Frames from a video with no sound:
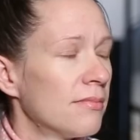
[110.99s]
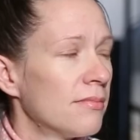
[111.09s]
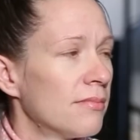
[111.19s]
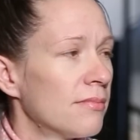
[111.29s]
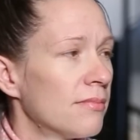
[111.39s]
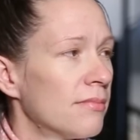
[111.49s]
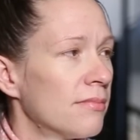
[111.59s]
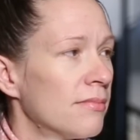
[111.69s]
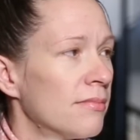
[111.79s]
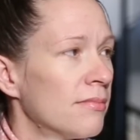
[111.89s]

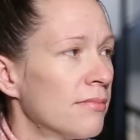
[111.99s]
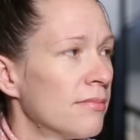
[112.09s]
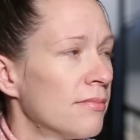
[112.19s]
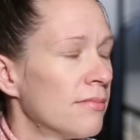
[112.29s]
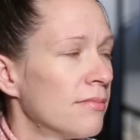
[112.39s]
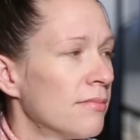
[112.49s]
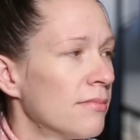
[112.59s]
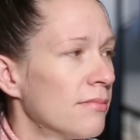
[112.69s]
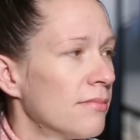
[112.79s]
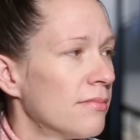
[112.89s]

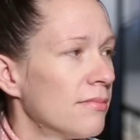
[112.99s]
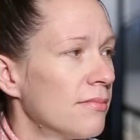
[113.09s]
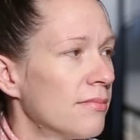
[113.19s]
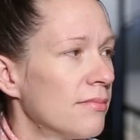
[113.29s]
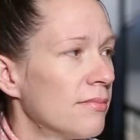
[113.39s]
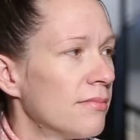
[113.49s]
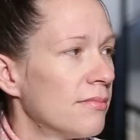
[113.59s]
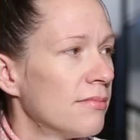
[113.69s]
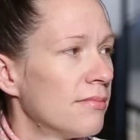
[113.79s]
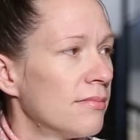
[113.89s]

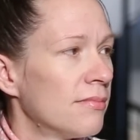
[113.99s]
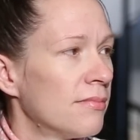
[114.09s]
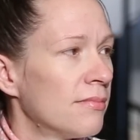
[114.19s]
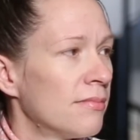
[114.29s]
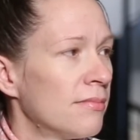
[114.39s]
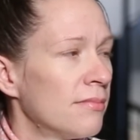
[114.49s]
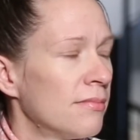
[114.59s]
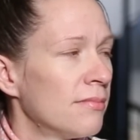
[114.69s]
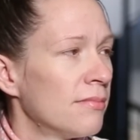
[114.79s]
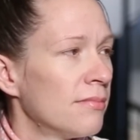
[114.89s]

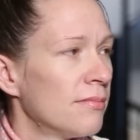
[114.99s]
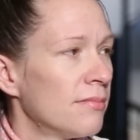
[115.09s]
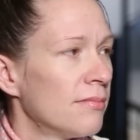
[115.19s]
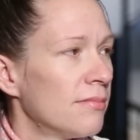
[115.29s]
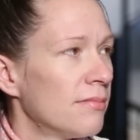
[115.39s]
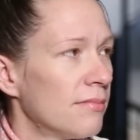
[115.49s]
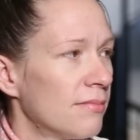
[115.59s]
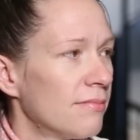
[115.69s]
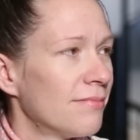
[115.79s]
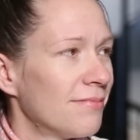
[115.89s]

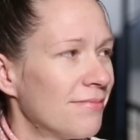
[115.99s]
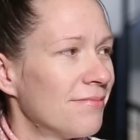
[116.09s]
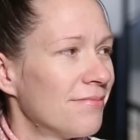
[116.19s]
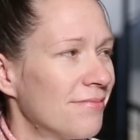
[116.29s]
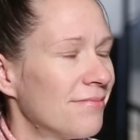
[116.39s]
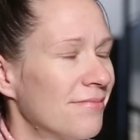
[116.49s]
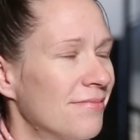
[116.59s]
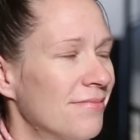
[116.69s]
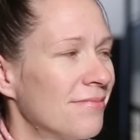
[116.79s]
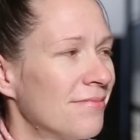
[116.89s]

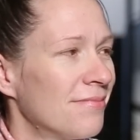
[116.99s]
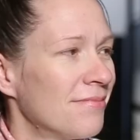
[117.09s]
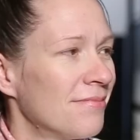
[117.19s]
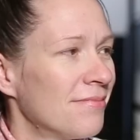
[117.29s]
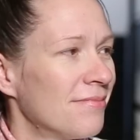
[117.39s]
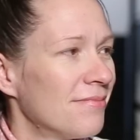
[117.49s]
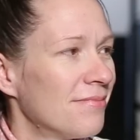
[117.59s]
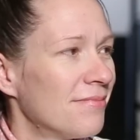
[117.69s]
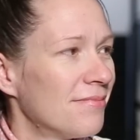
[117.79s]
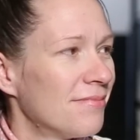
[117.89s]

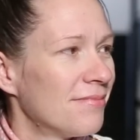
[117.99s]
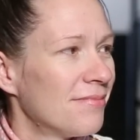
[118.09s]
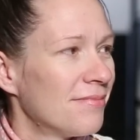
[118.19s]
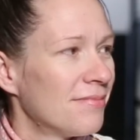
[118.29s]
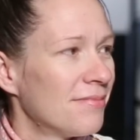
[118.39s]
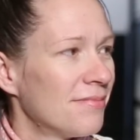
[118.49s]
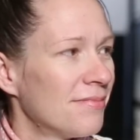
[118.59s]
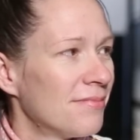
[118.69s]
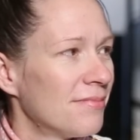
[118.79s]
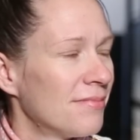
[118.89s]
[no speech]